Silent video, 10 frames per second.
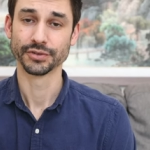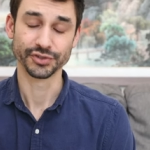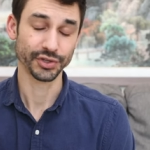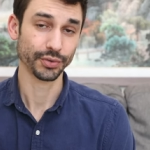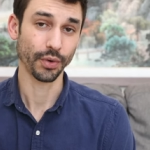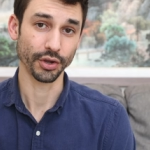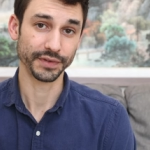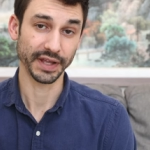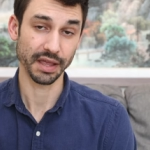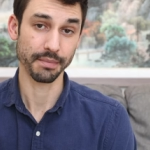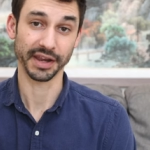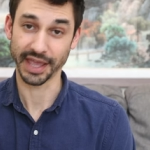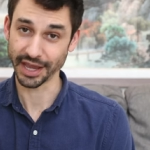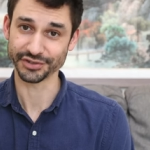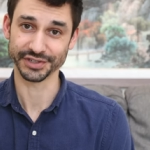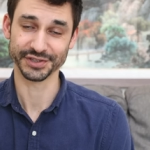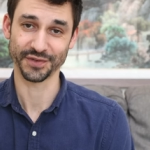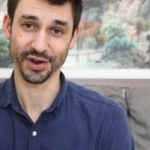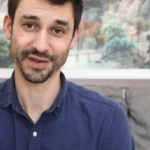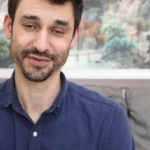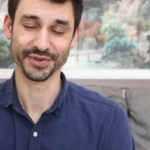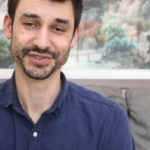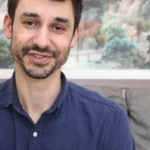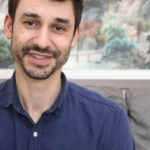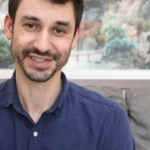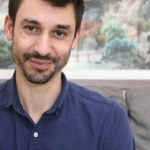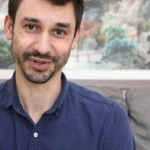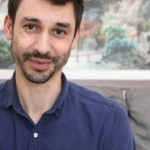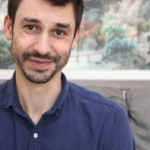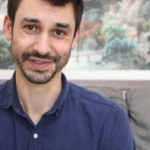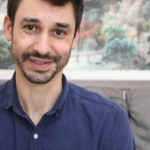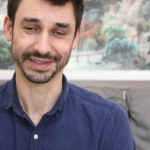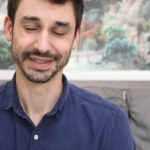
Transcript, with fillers: Two, are you taking medications for any of those symptoms?